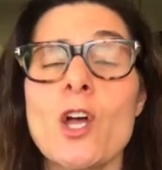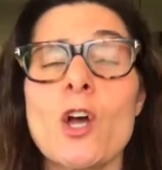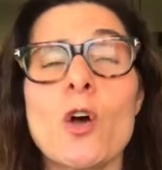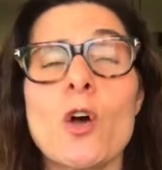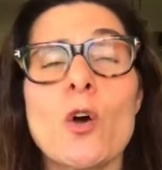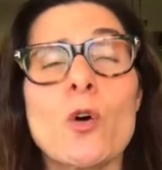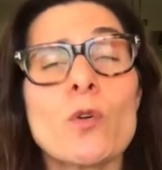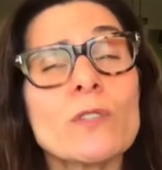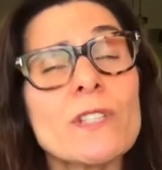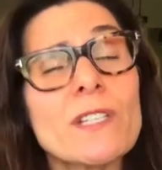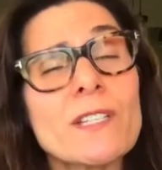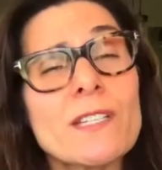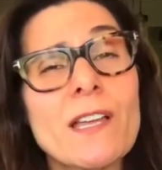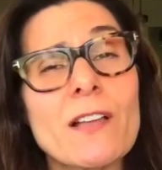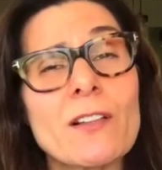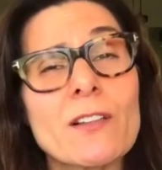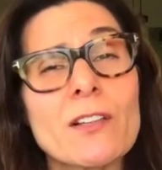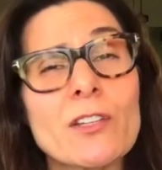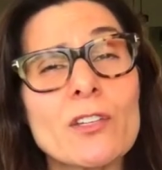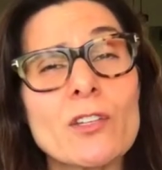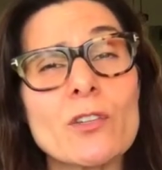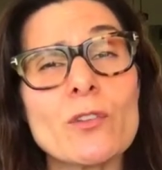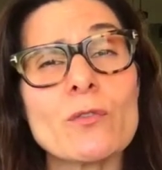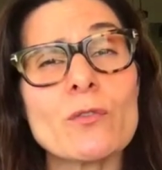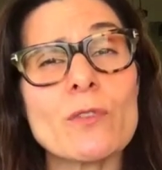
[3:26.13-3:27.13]
Only
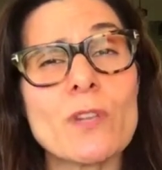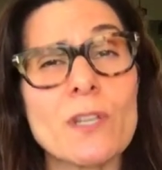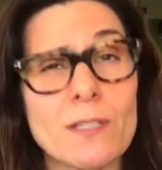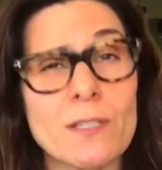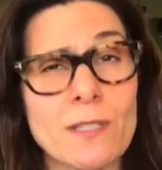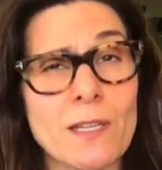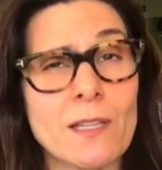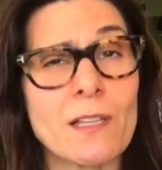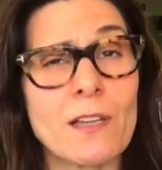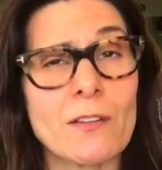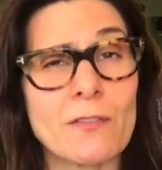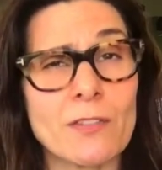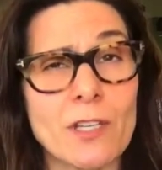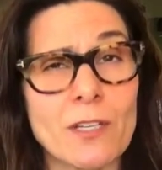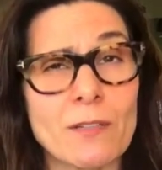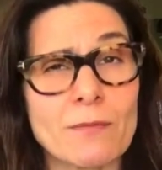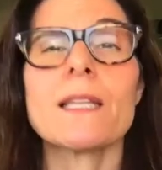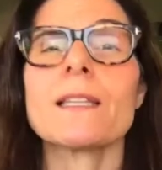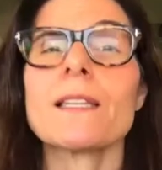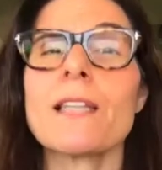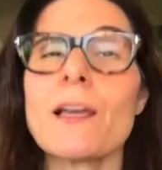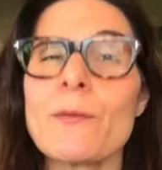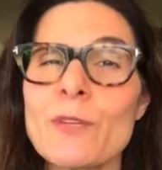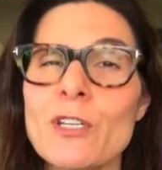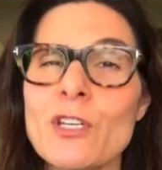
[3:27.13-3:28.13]
telling you because I love you.
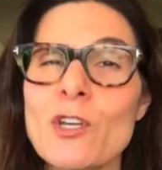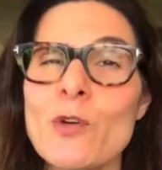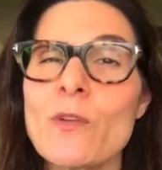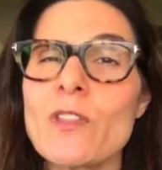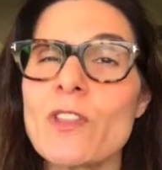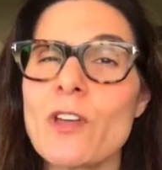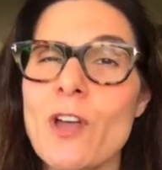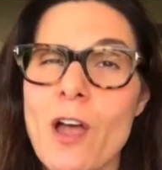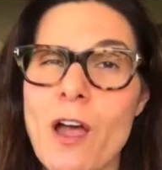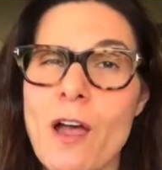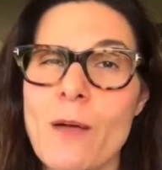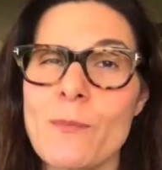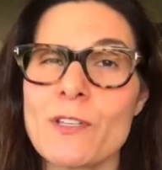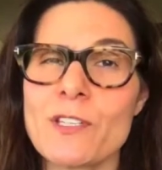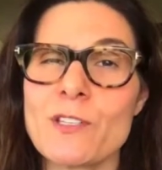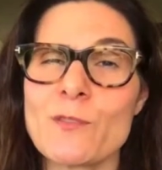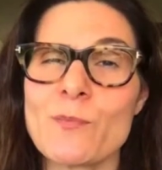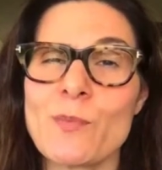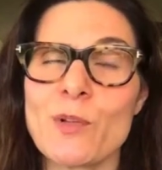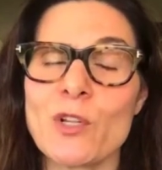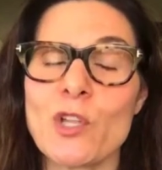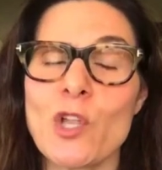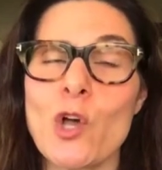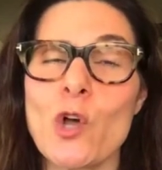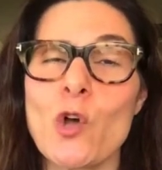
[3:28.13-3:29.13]
Let me know in the comments
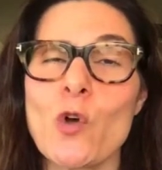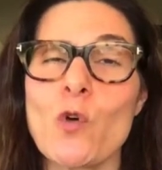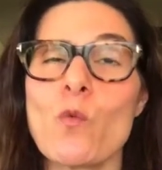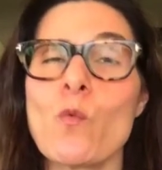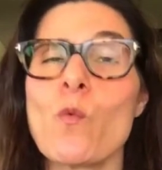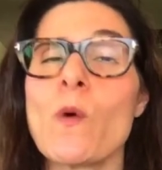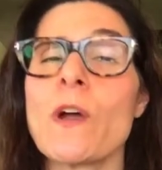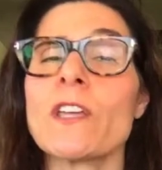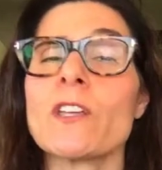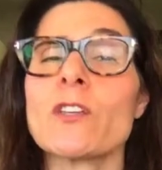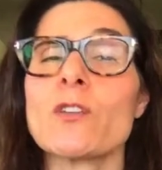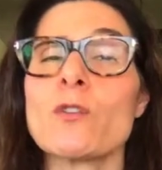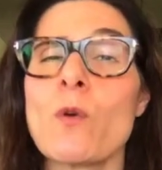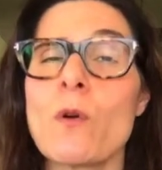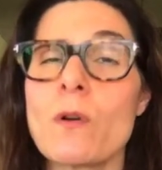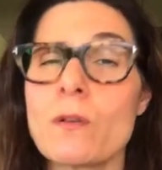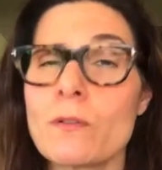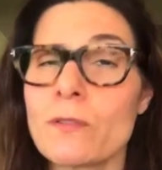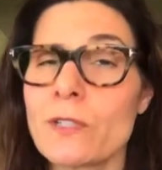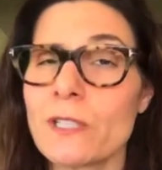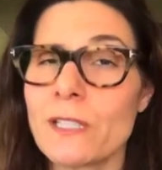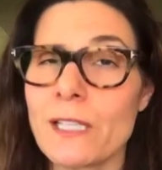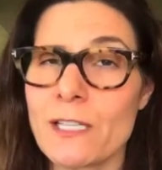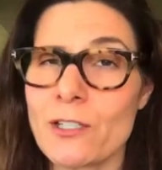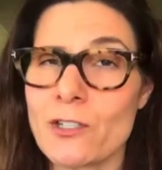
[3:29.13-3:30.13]
below what your
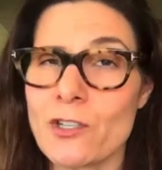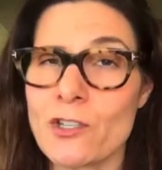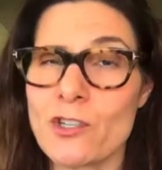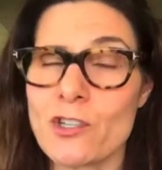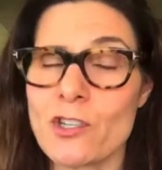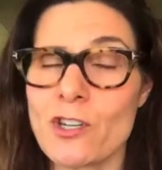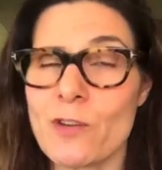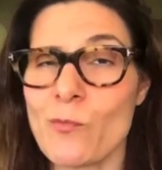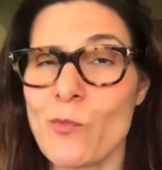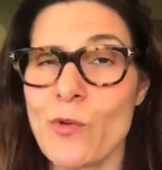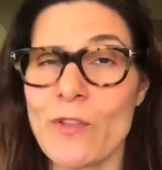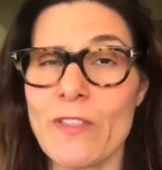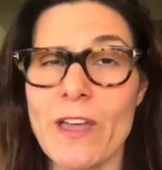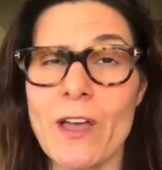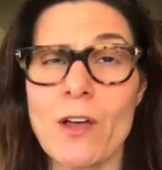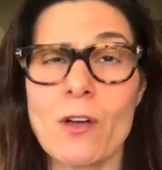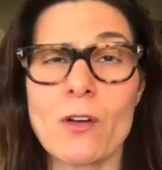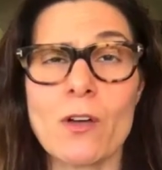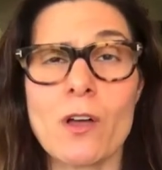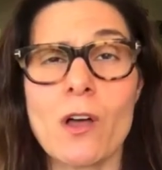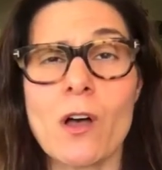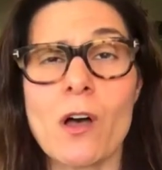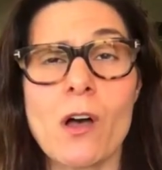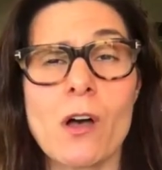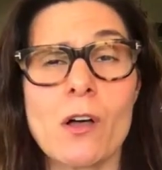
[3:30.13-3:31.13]
relationship with
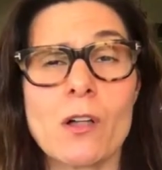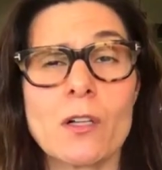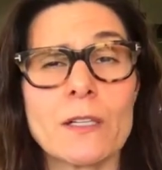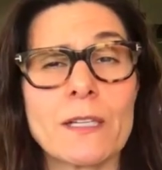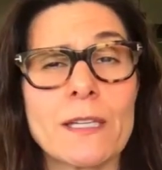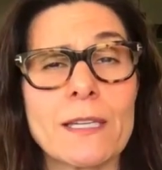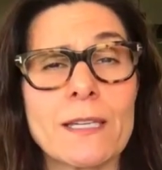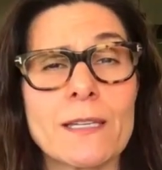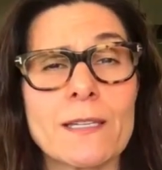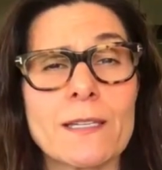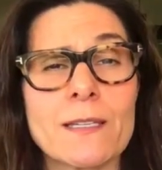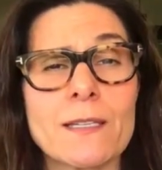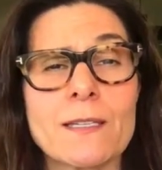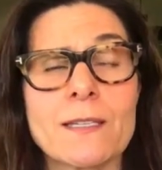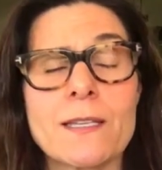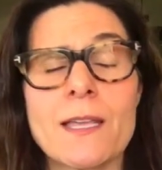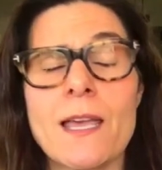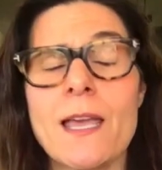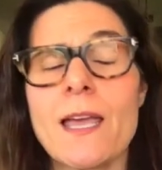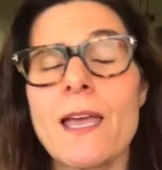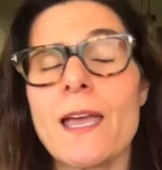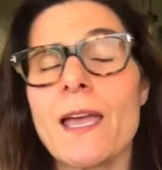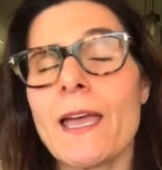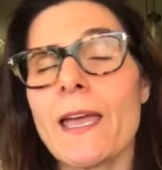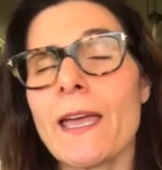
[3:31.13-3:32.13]
alcohol is
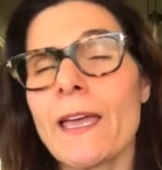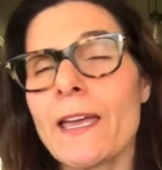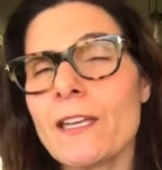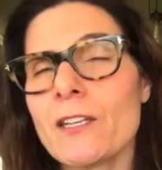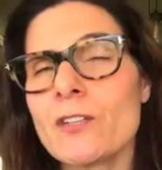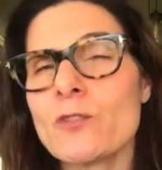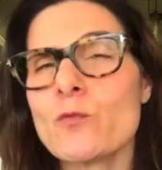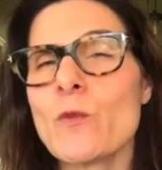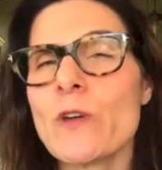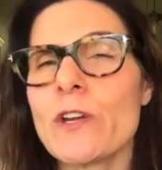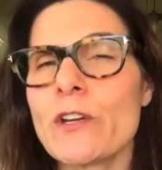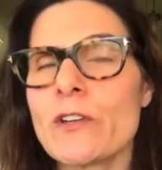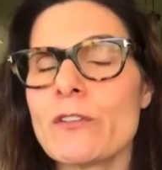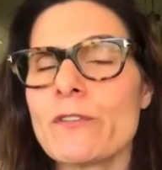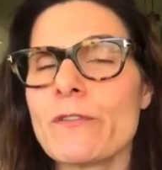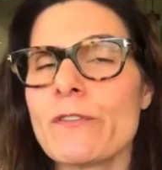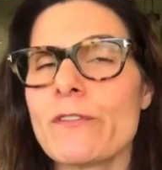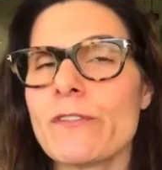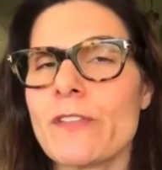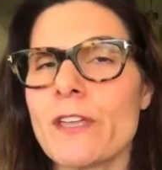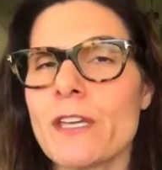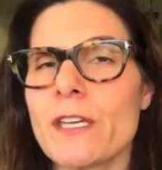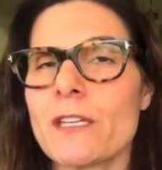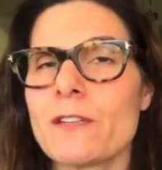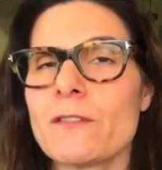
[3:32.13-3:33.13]
and where you
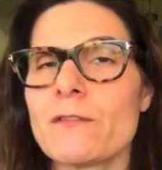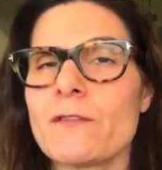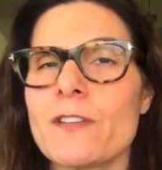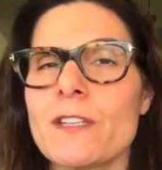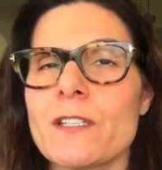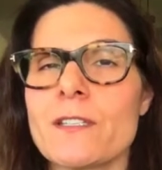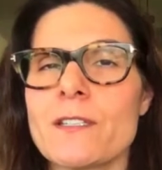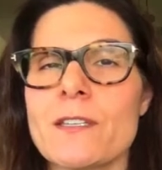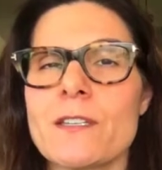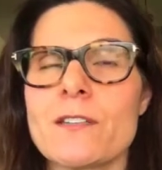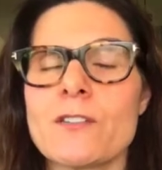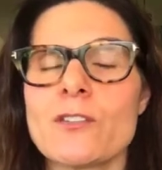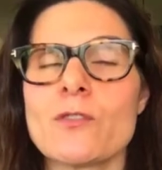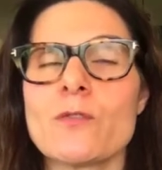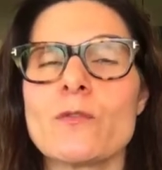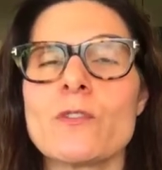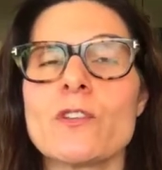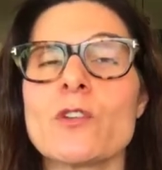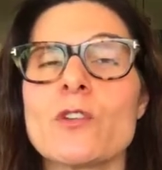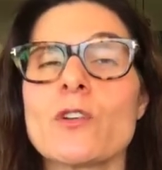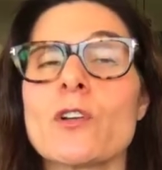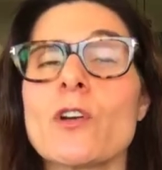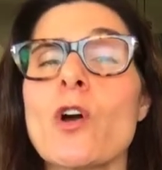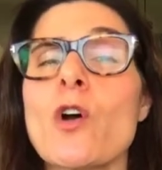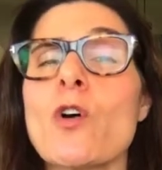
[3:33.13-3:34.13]
think it fits into
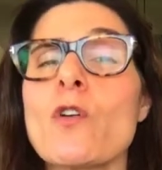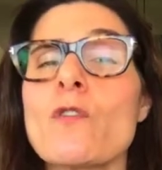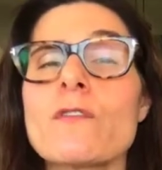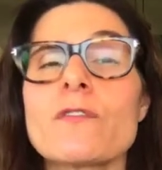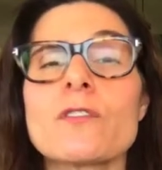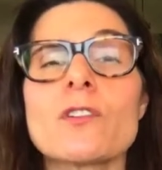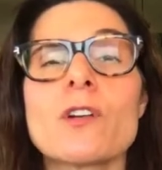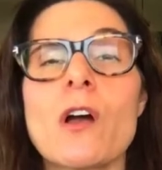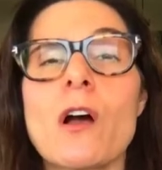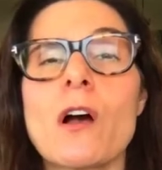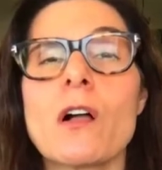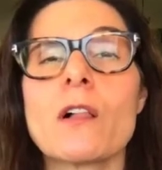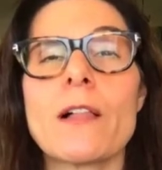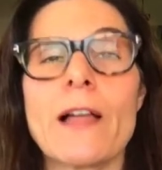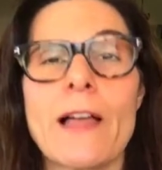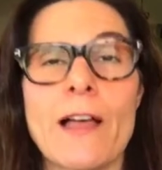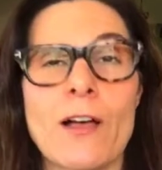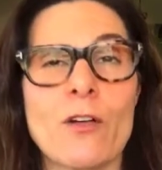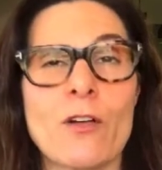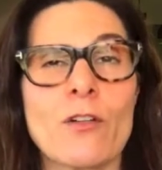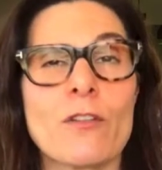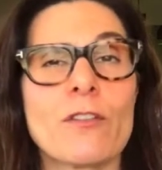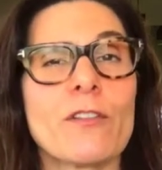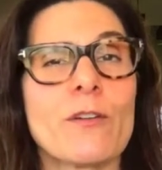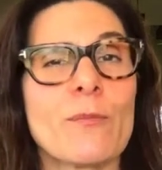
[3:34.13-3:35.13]
your overall
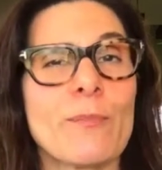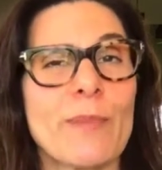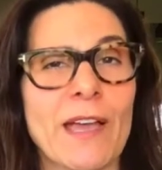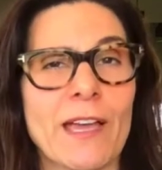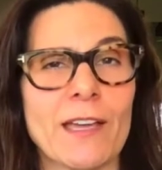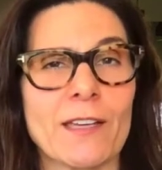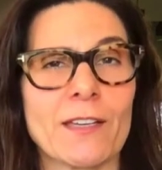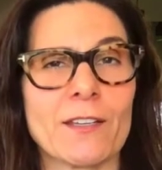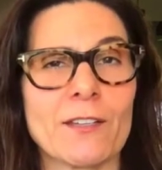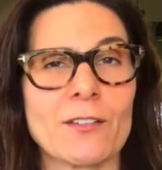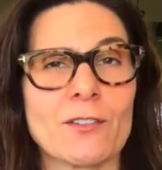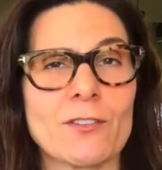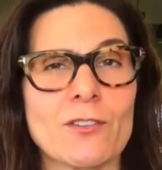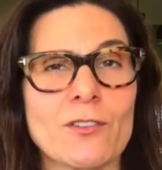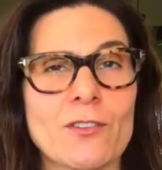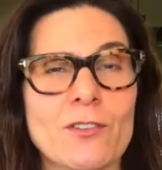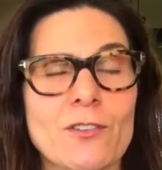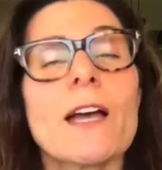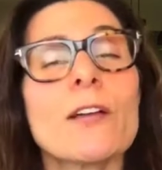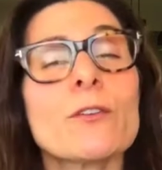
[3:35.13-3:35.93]
health package.